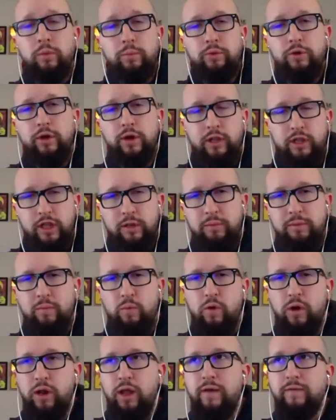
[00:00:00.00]
put a little bit more
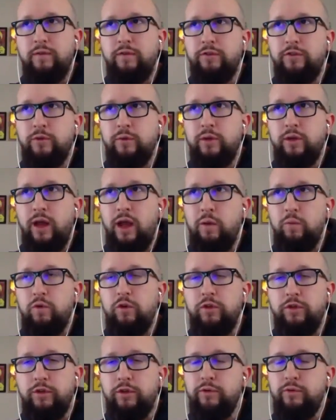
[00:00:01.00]
love into it. I will
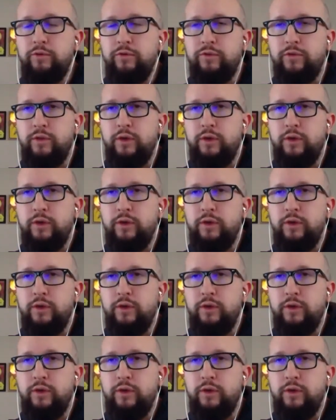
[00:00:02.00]
use